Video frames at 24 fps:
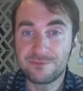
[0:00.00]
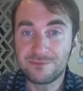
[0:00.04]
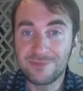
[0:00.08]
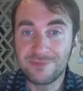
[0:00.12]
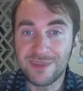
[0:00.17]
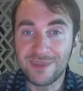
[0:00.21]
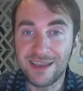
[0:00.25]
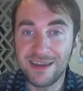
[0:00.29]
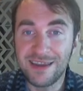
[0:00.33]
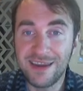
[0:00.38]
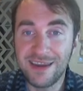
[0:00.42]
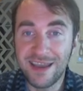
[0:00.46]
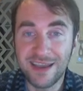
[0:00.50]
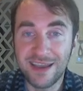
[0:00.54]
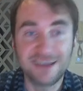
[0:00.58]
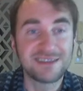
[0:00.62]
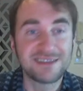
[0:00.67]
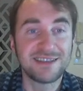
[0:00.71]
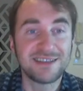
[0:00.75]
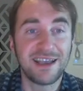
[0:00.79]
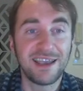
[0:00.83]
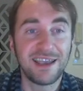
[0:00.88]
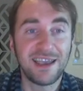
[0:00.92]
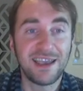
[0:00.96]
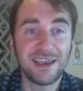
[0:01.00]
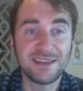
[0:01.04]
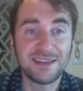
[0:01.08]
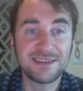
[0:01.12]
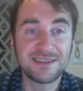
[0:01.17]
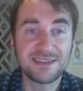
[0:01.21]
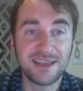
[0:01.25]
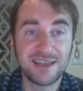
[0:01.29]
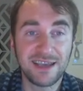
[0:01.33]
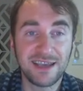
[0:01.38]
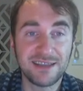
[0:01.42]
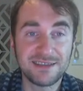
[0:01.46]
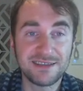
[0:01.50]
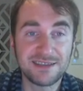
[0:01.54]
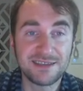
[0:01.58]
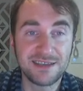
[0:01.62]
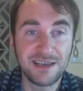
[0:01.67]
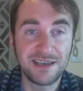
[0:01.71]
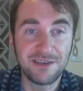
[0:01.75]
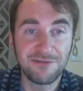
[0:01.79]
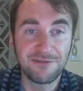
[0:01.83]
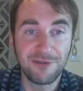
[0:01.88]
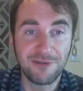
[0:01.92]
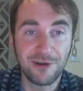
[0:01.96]
Next, I can't stand seeing
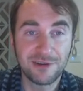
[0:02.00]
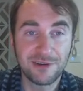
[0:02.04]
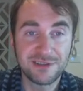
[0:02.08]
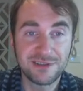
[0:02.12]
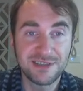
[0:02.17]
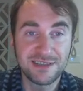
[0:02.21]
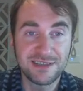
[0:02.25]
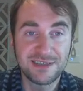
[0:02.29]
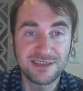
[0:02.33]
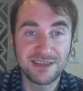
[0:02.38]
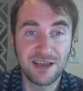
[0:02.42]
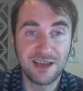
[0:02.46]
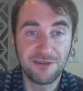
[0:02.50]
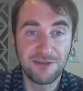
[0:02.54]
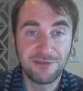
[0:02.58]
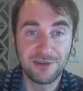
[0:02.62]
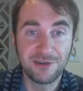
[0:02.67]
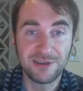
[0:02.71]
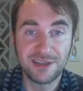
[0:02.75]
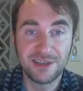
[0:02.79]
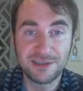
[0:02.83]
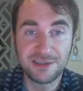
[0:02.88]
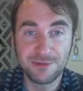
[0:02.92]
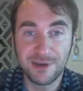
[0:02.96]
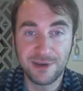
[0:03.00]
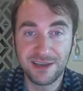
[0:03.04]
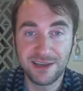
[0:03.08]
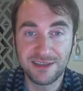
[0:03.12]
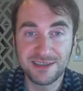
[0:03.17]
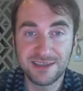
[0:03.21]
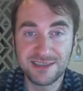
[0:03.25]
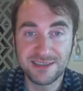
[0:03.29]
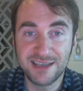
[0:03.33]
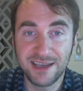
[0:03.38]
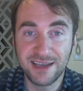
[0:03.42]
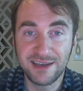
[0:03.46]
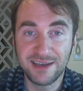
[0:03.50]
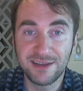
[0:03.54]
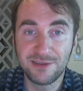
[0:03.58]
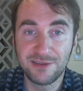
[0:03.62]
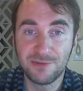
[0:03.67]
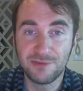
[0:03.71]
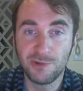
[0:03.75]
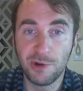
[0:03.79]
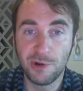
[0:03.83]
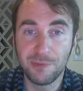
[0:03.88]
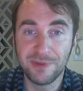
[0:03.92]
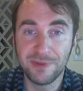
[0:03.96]
foxes suffer. That's why I decided to
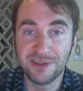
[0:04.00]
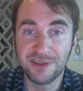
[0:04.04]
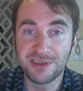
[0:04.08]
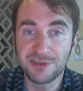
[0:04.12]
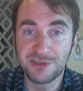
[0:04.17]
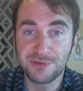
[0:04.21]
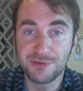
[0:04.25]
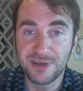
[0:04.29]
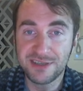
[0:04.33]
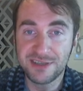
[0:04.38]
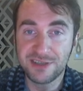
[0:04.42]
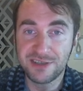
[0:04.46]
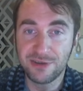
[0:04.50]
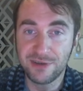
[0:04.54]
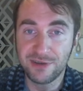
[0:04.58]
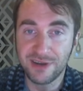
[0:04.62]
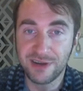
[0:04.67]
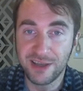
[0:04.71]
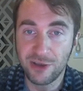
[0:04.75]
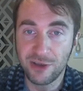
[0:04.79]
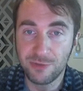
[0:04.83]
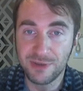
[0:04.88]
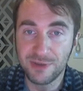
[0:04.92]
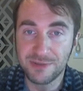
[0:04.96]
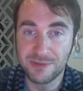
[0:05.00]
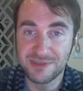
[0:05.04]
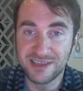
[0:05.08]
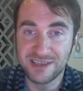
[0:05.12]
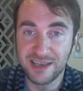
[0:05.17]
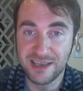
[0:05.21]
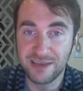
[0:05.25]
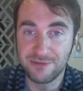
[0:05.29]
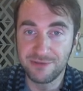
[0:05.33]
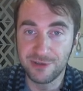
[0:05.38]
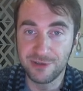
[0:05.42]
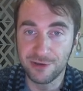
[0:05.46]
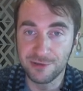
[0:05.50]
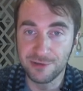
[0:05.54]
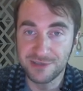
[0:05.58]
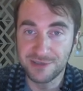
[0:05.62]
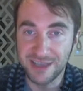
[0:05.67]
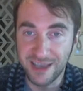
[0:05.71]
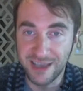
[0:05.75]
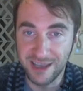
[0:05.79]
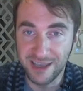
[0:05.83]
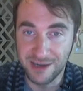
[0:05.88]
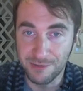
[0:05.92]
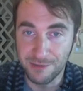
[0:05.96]
open this rescue and help them save those
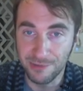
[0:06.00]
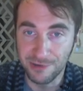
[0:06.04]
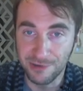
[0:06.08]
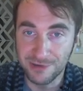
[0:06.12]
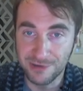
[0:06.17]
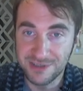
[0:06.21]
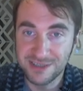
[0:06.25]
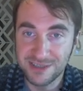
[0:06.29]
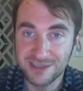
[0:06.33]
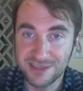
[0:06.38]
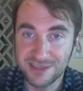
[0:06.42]
animals.